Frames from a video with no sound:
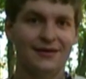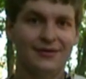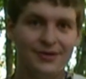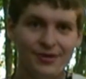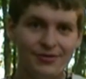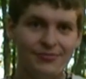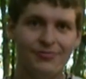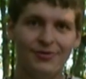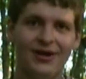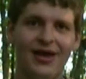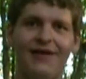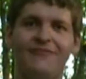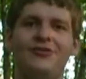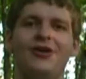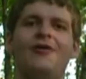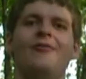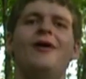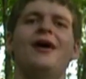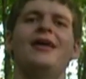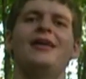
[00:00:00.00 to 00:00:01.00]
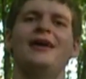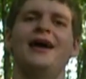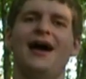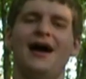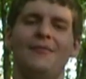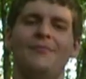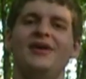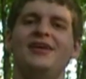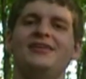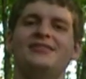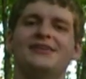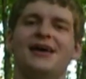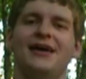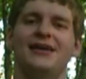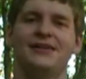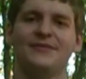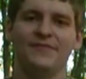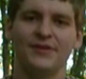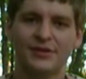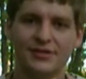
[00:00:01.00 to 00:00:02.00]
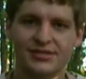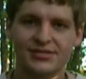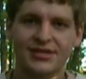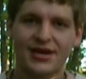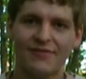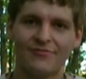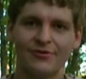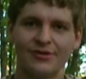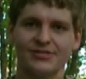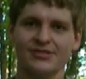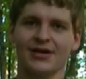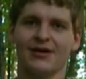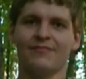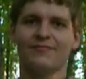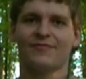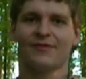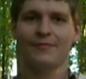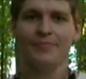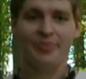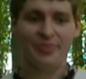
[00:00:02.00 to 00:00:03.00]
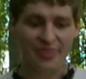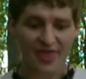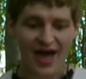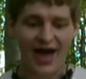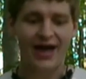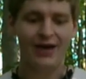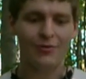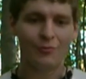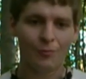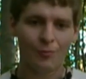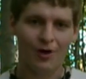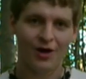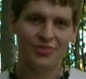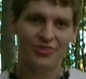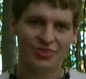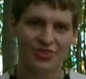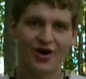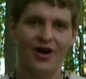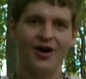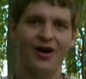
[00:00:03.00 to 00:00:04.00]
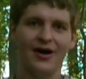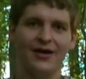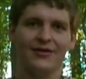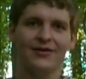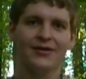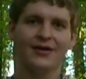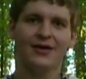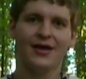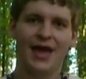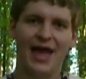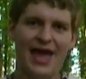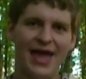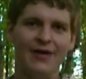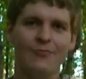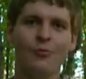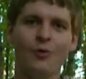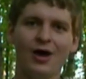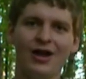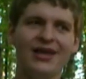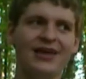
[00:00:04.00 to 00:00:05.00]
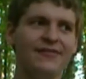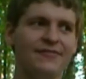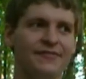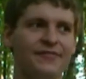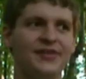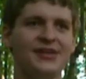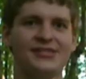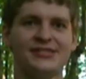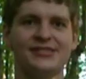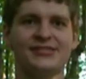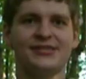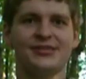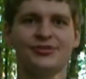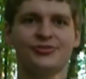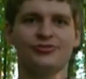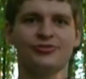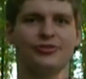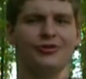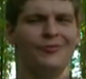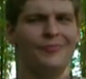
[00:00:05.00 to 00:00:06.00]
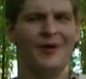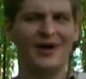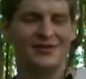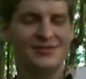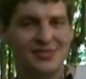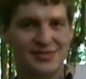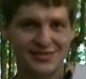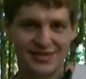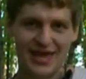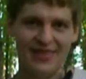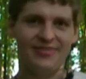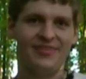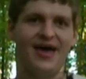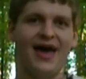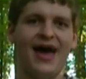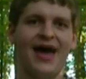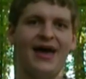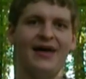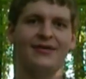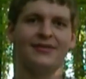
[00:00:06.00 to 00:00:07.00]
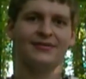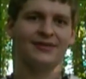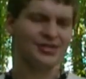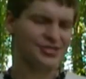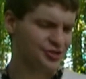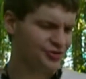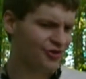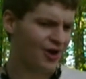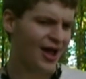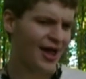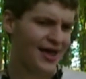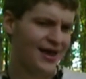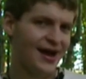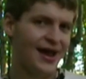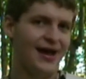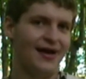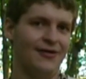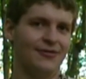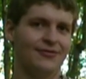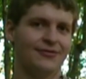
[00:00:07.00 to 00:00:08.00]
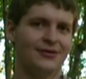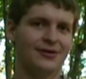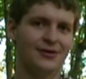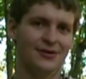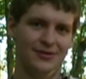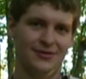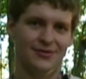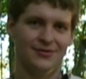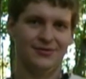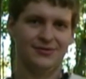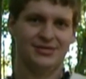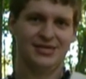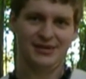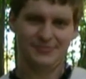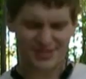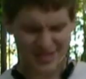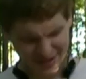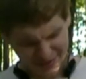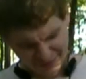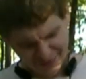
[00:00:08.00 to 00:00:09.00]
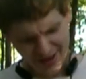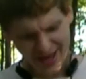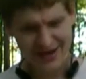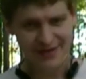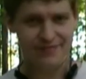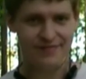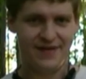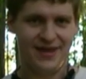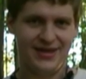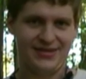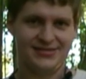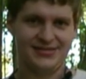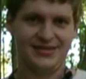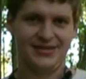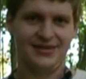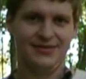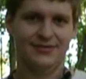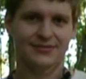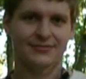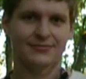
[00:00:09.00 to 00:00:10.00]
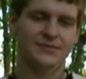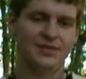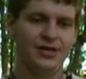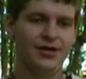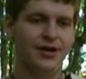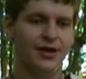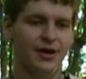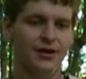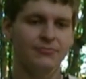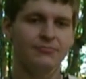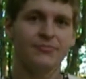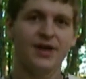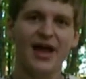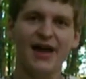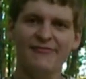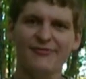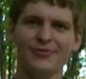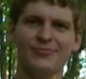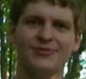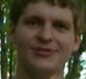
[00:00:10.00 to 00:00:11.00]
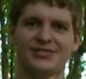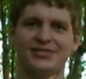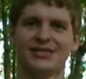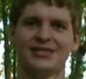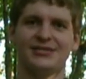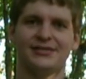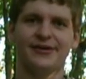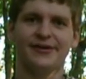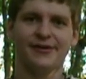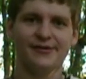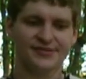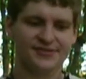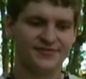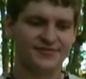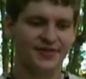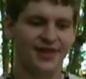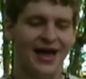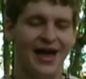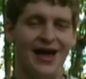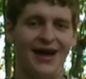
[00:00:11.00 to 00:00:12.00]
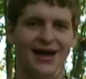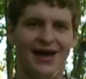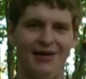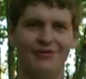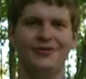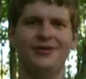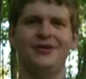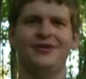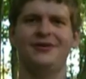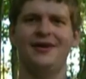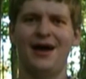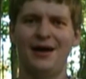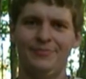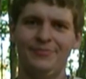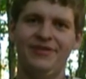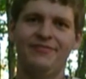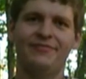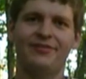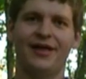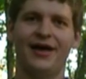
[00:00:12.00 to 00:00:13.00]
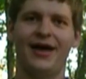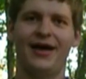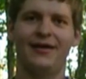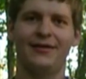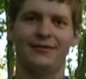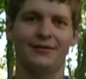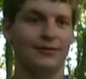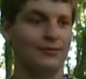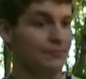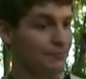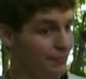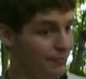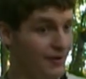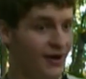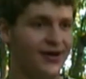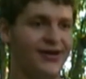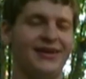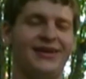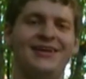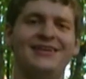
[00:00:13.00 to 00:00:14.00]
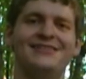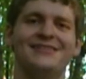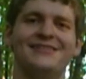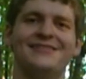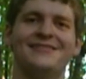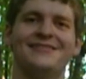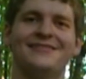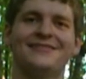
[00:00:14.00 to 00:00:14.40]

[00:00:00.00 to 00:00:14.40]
You would have no idea how many scientific discoveries come from that one thought. Hey, what if this isn't true, but instead that? Let's try it out. Seems like a flight of fancy. You know, everyone says the Earth's flat. How could it not be flat? But it isn't.